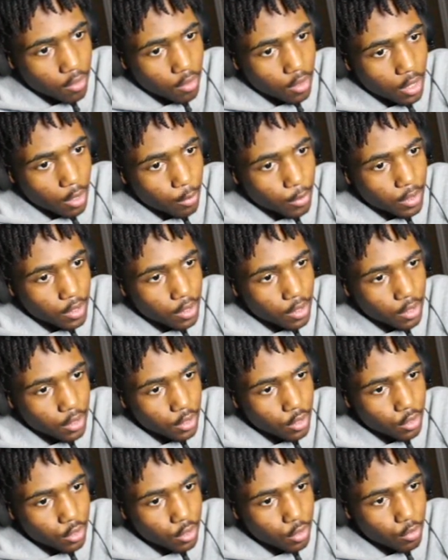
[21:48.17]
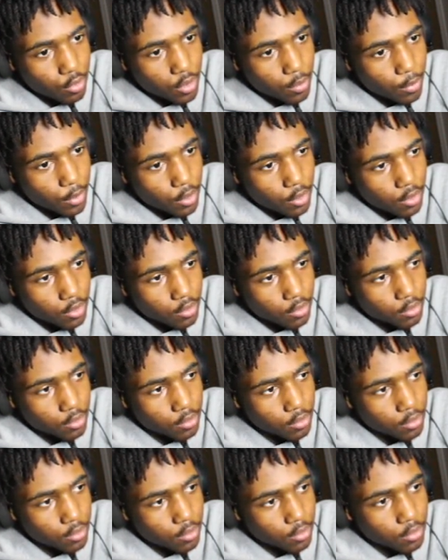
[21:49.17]
Now we could just use them all
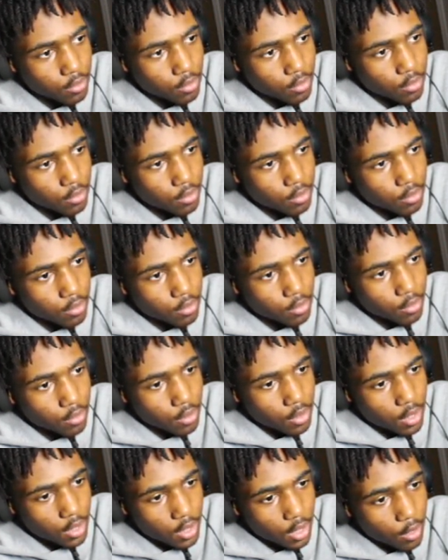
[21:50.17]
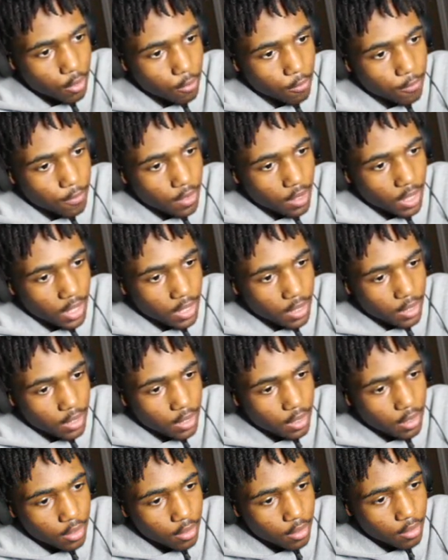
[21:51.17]
because I don't feel like
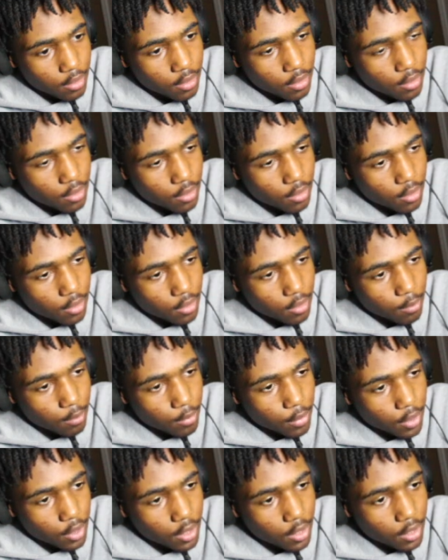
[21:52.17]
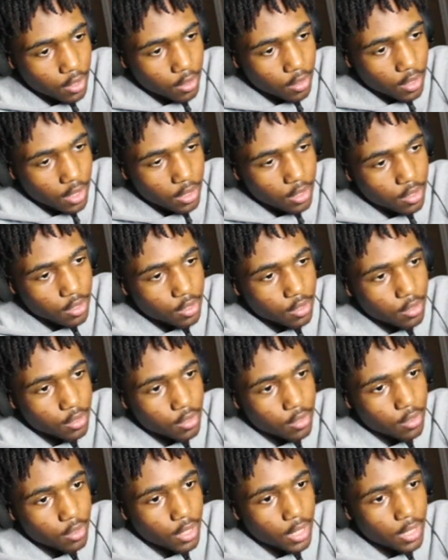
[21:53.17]
digging, but that's
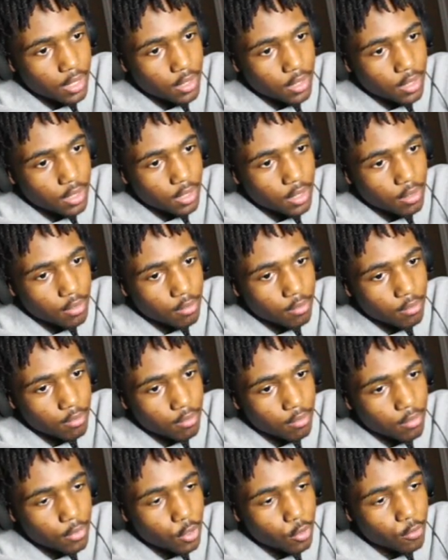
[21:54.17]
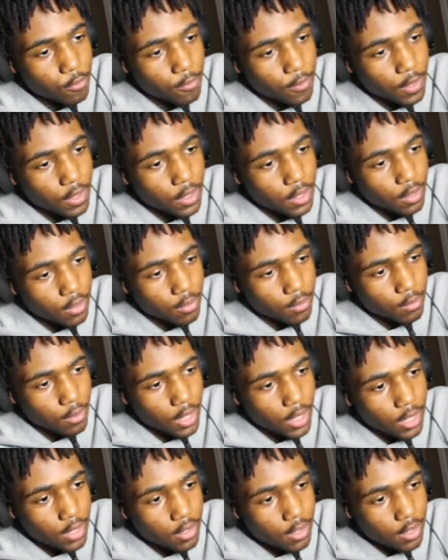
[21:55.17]
just lazy and goofy and
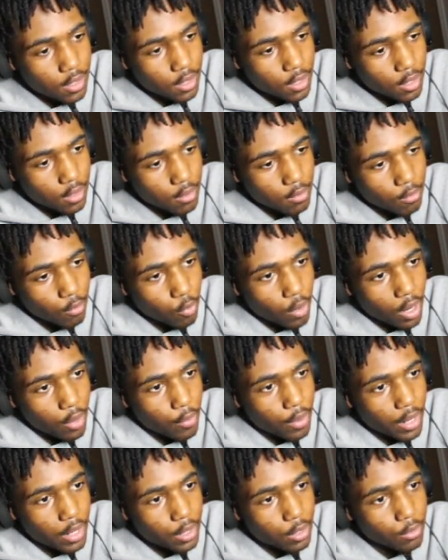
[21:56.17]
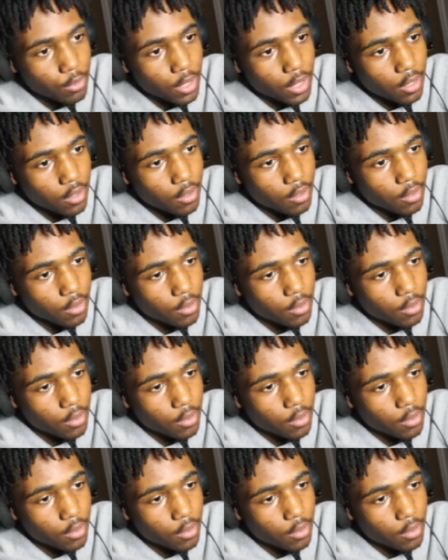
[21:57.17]
lazy, and why would I do that?